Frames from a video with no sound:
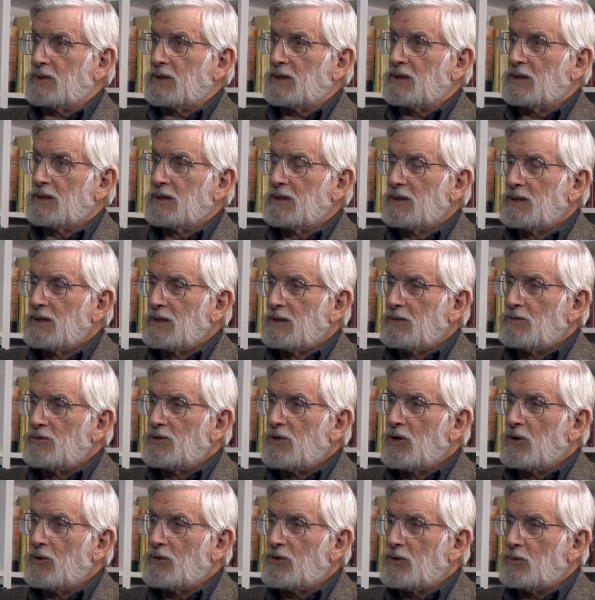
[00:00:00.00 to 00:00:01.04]
We
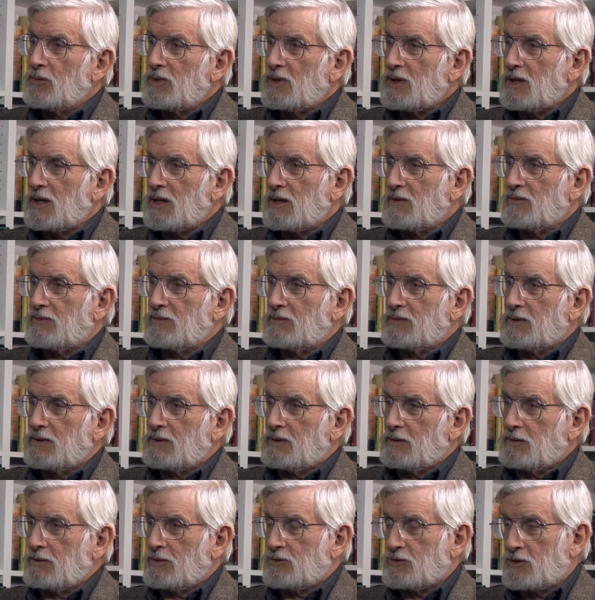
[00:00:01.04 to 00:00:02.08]
know that we have
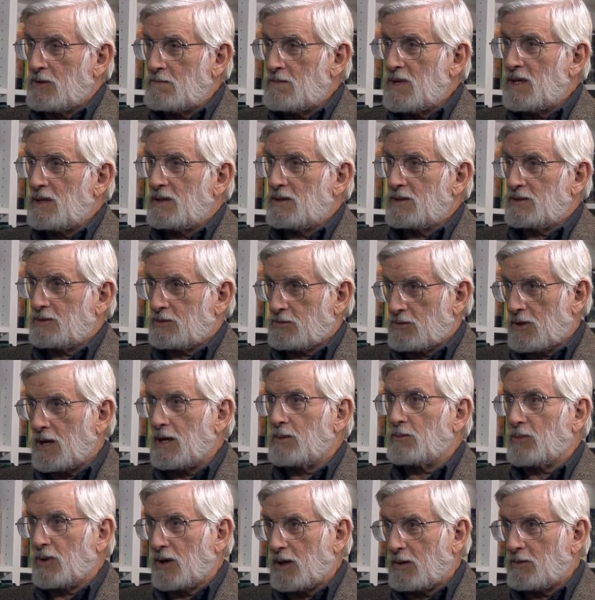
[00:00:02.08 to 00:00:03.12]
a tremendous
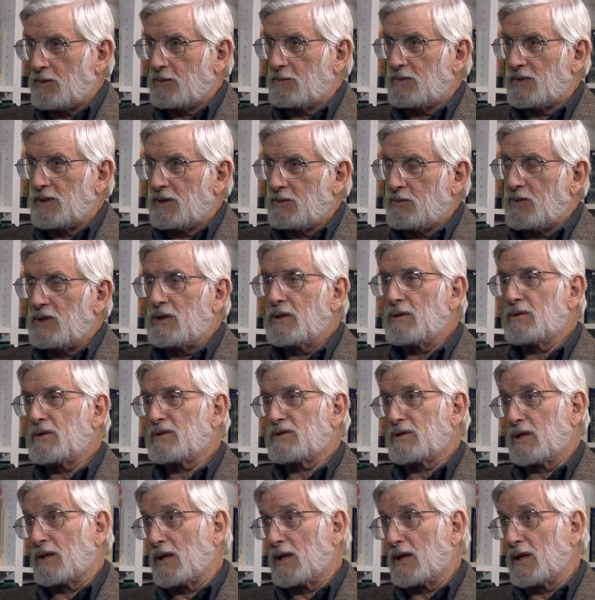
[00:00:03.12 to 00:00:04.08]
crime problem here. We know there's a